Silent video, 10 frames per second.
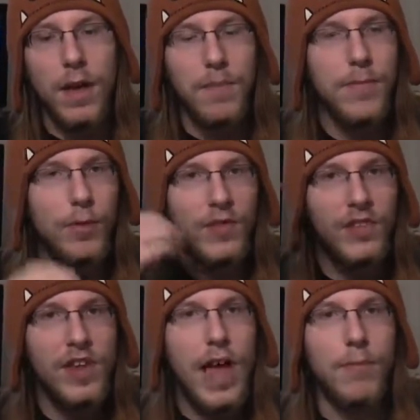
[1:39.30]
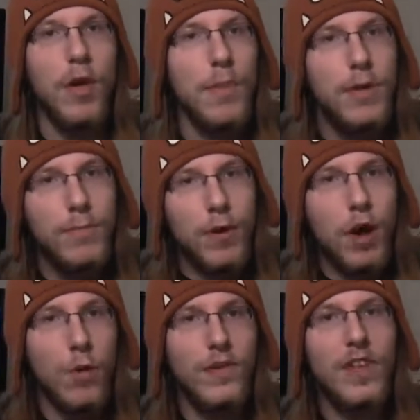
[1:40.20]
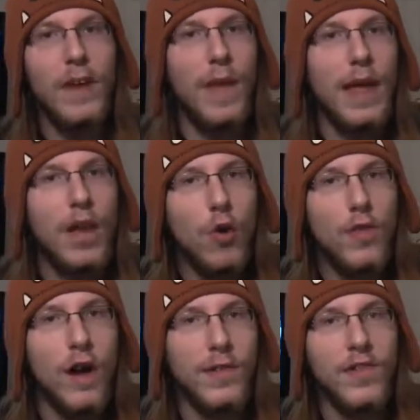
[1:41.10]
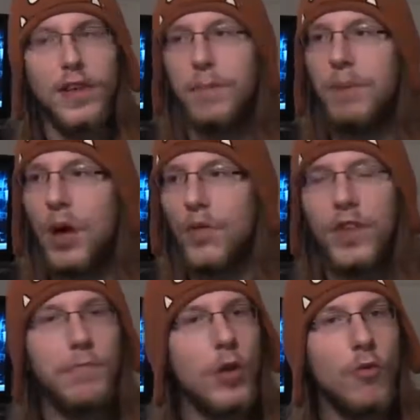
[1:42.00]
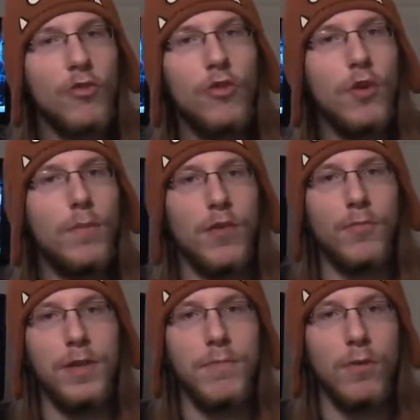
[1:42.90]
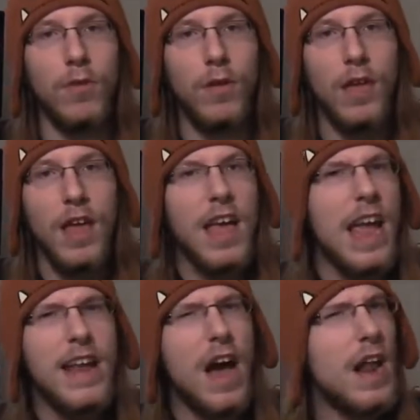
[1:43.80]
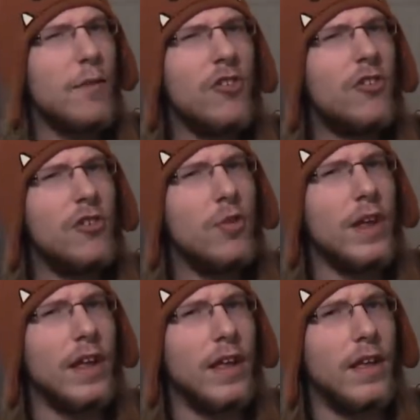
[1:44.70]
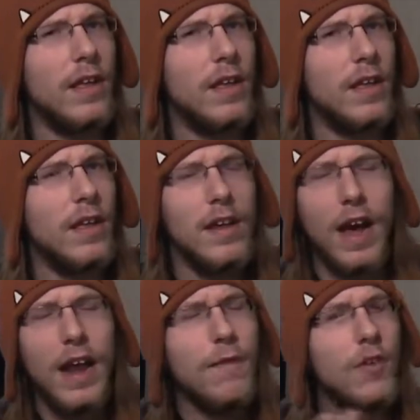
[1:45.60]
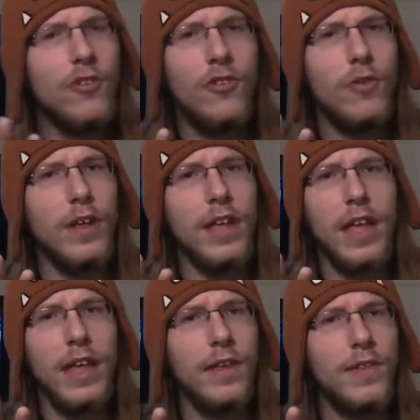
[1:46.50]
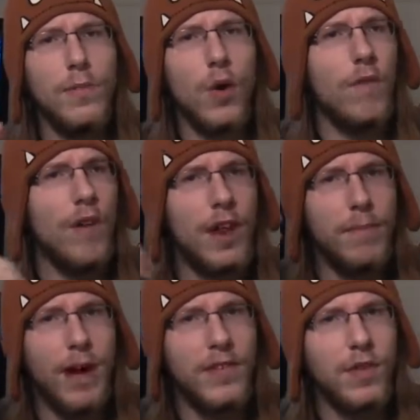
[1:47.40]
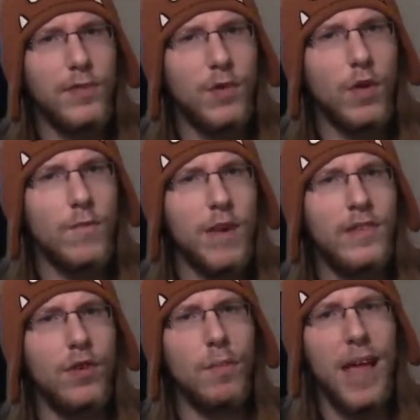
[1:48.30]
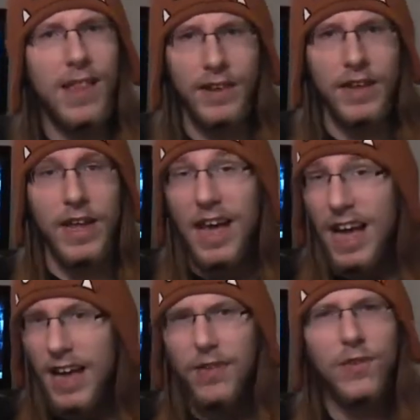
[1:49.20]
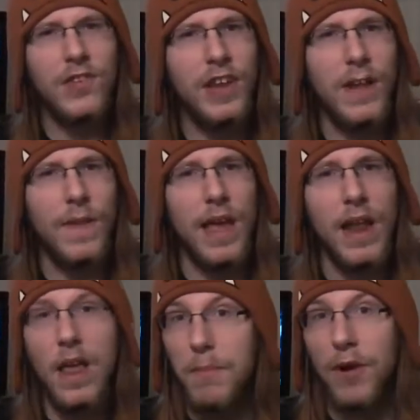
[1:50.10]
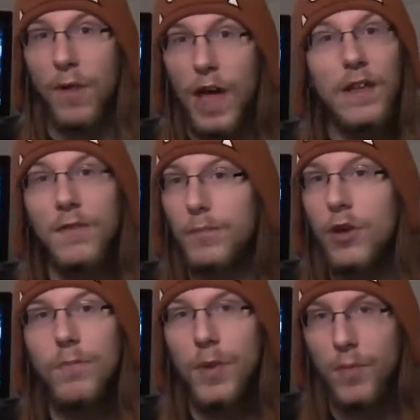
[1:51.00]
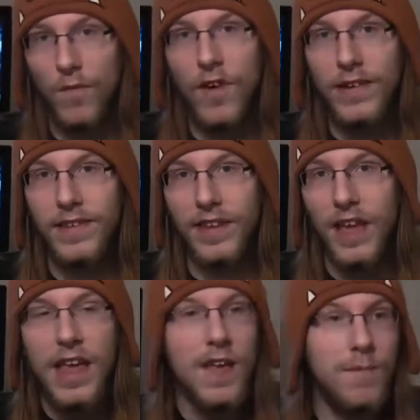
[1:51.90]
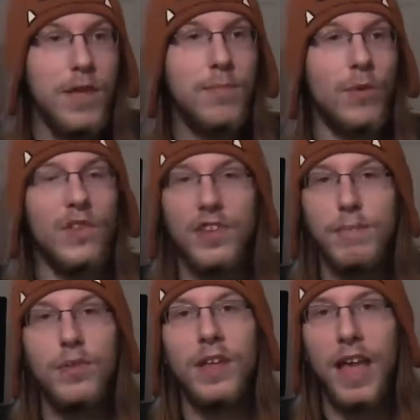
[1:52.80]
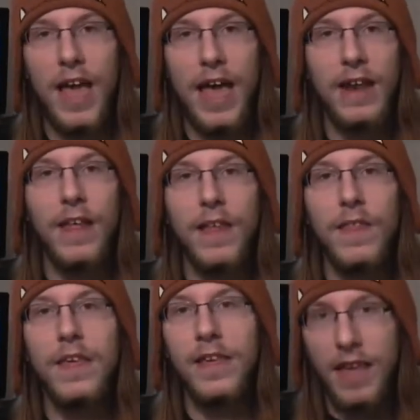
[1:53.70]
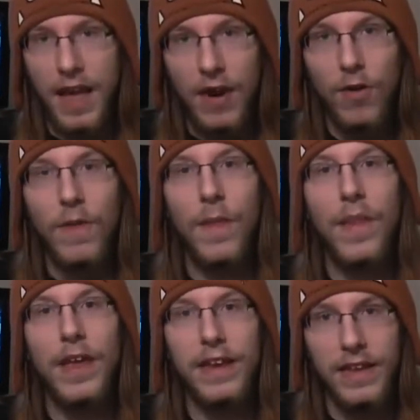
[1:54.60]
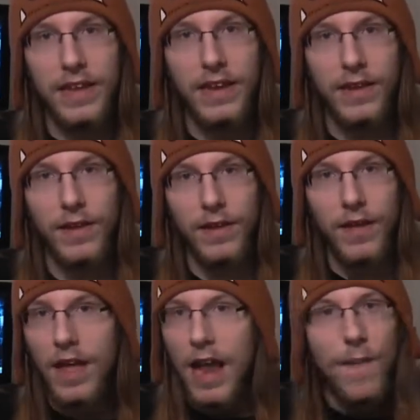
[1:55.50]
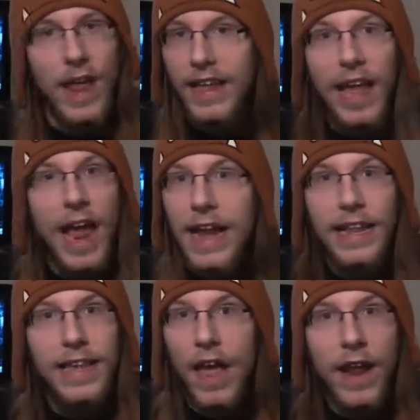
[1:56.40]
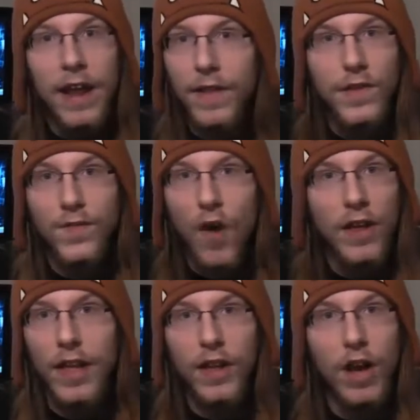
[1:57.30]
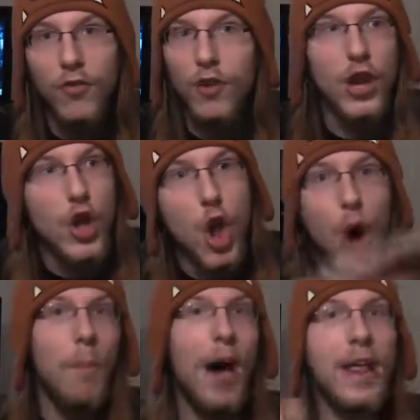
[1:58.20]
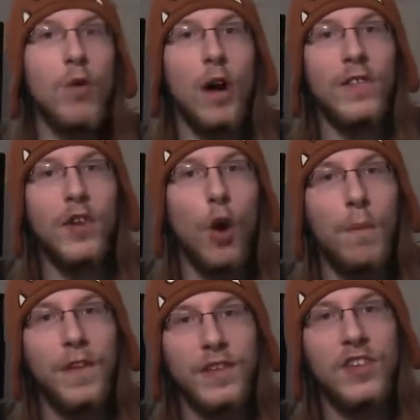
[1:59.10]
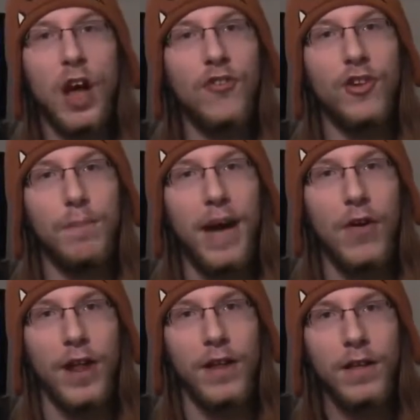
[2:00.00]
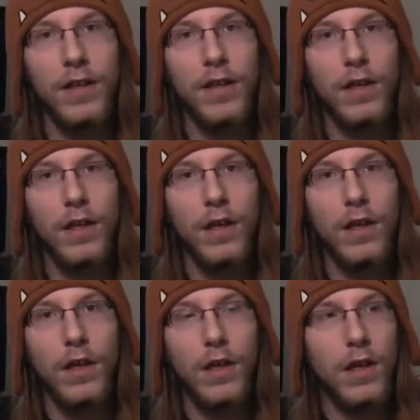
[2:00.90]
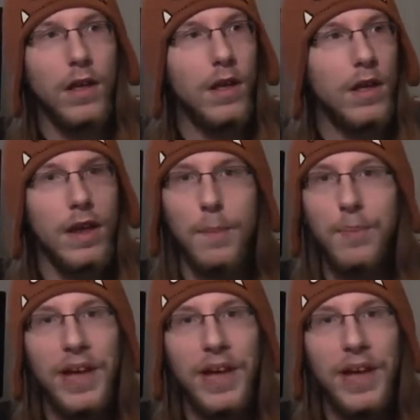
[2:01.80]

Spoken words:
People snap, people go insane, they go nuts, and it compels them to go shoot a bunch of people. And not every shooting is motivated by some sort of mental malady. I understand that, but a lot of them could be prevented if people simply had the care that they needed. And they can't get it in this fucking country, and nobody wants to open the discussion about it. And it